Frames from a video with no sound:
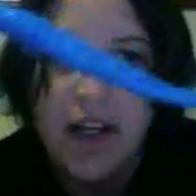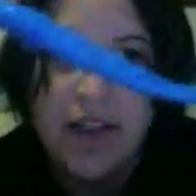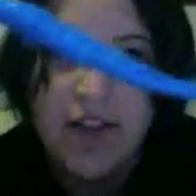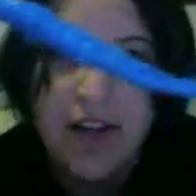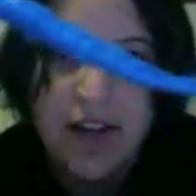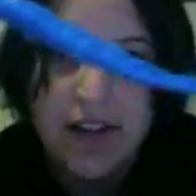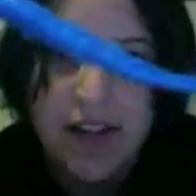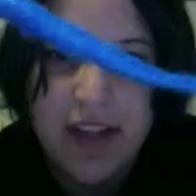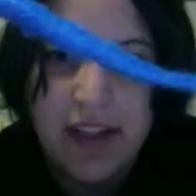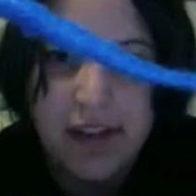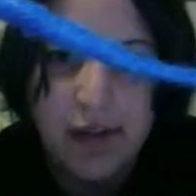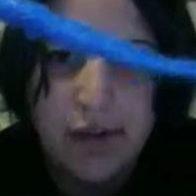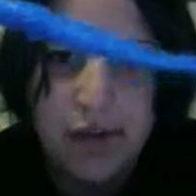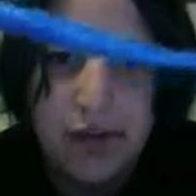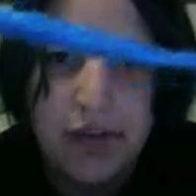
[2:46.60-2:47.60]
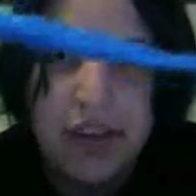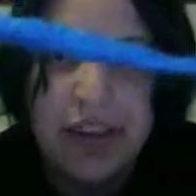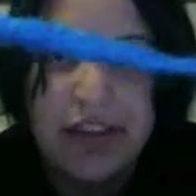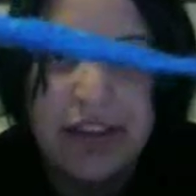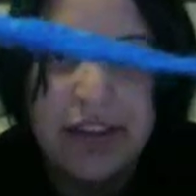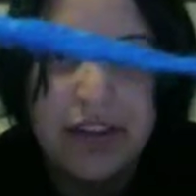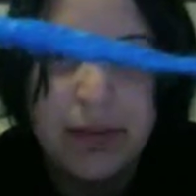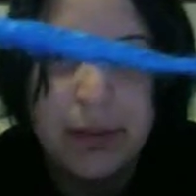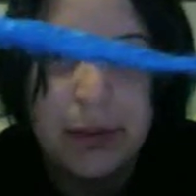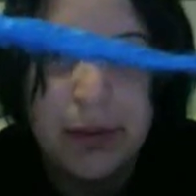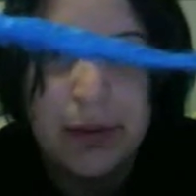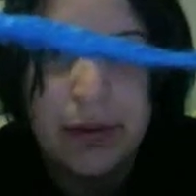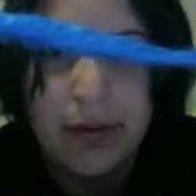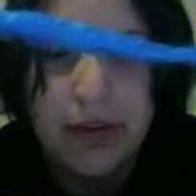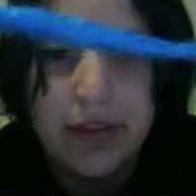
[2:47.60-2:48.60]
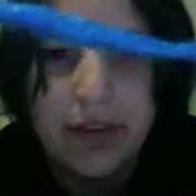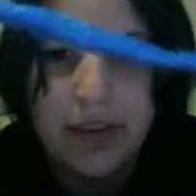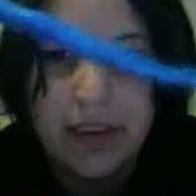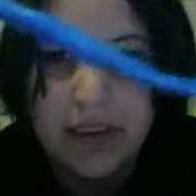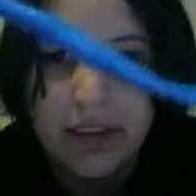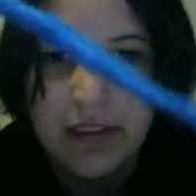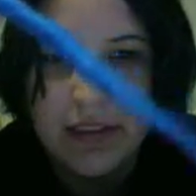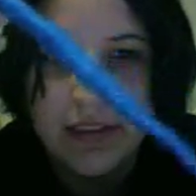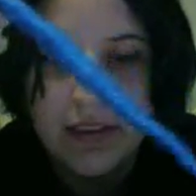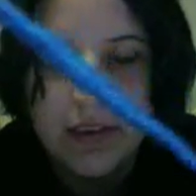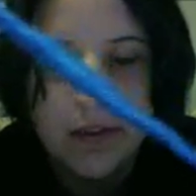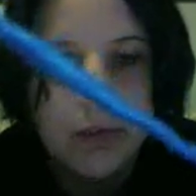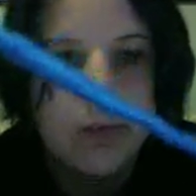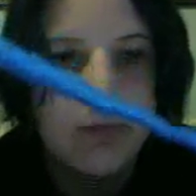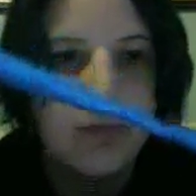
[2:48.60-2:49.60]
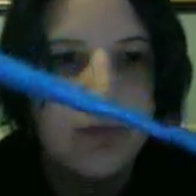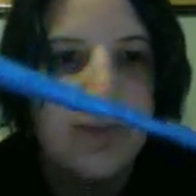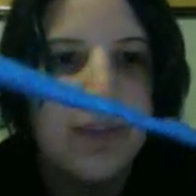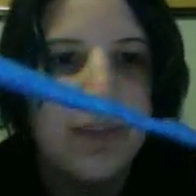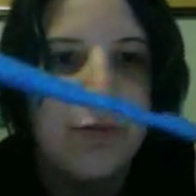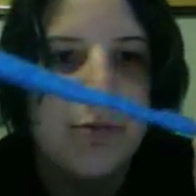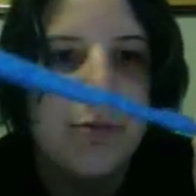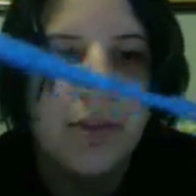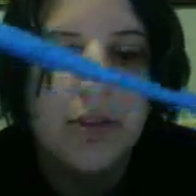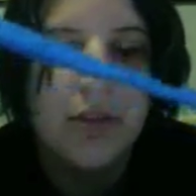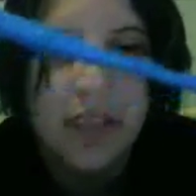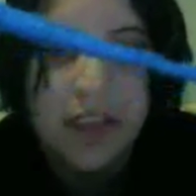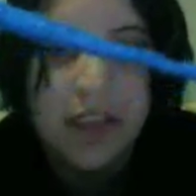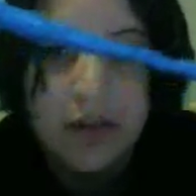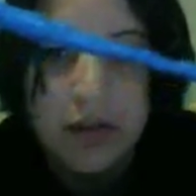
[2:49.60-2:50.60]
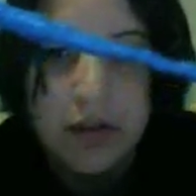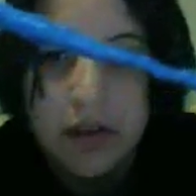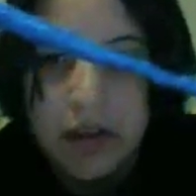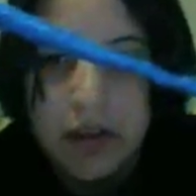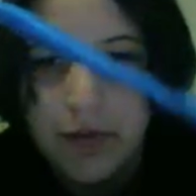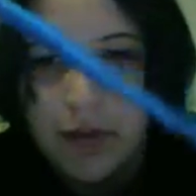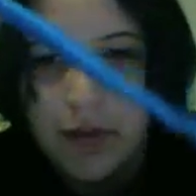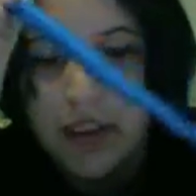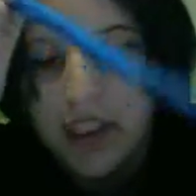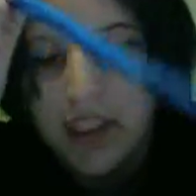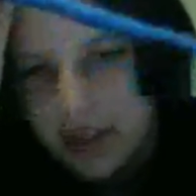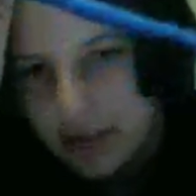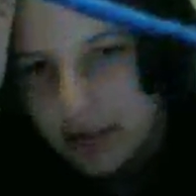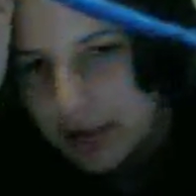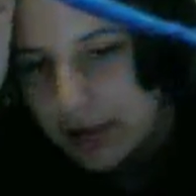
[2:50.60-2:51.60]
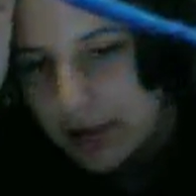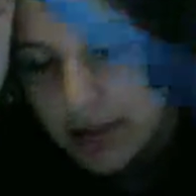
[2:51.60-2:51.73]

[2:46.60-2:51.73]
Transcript: As you can see, it looks very smooth. This one was made from silky hair, so it's got a few kinks